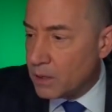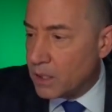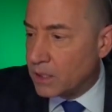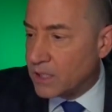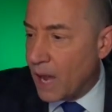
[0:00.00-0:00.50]

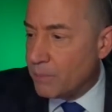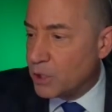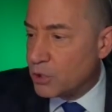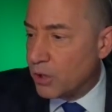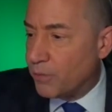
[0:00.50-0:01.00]
Because that
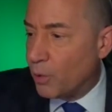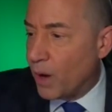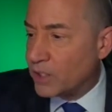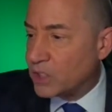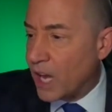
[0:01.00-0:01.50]
means you have a
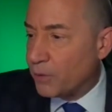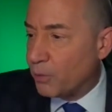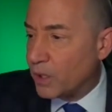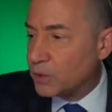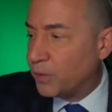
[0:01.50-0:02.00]

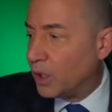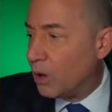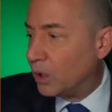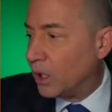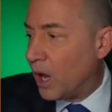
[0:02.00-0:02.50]
west-southwest
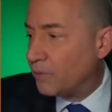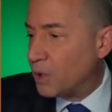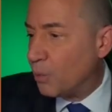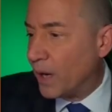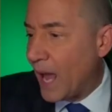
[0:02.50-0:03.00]
flow
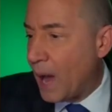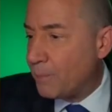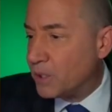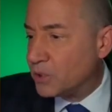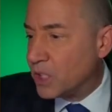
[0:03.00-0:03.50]
aloft. And what
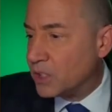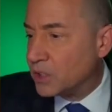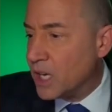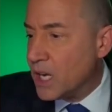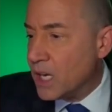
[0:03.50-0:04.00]
happens
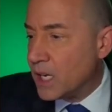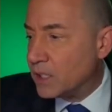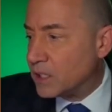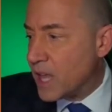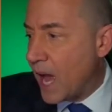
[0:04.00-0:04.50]
is
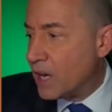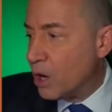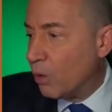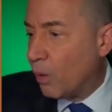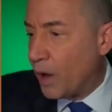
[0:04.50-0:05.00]
that
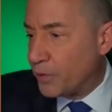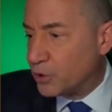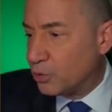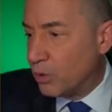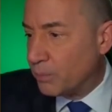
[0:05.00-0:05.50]
while
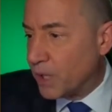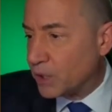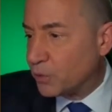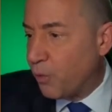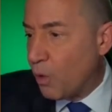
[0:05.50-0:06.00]
the storm
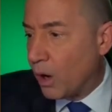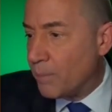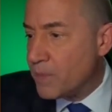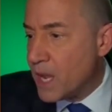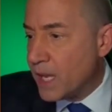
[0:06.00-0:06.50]
does
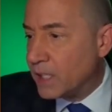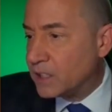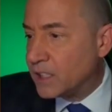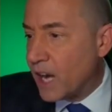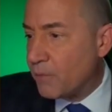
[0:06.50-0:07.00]
form,
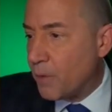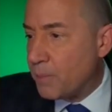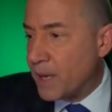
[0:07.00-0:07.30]
instead of it